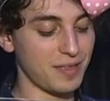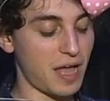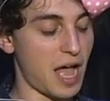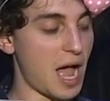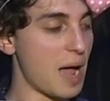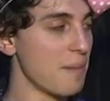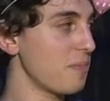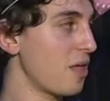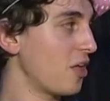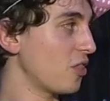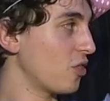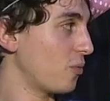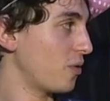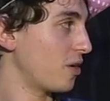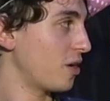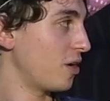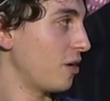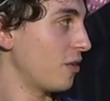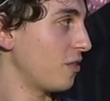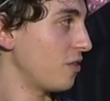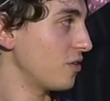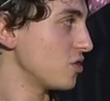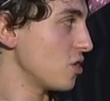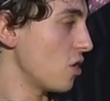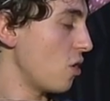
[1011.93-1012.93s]
I'm not the one
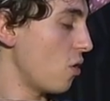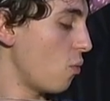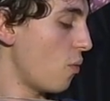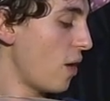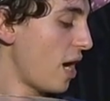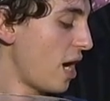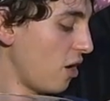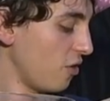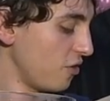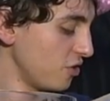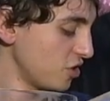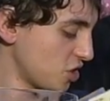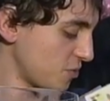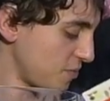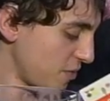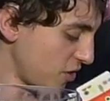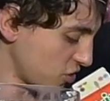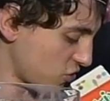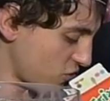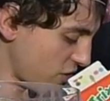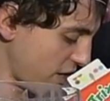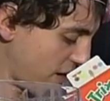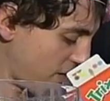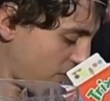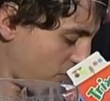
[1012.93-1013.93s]
anything. Wow, this smells
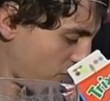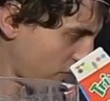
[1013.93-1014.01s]
great.